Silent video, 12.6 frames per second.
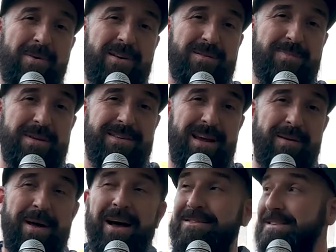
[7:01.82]
to spend
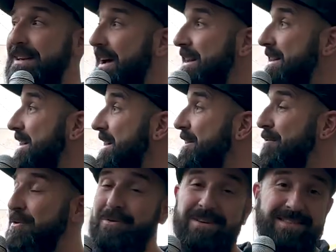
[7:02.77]
time outside
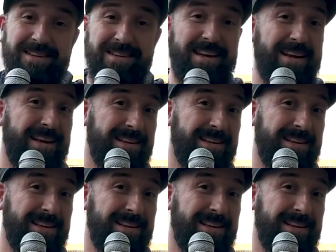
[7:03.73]
for the rest of the day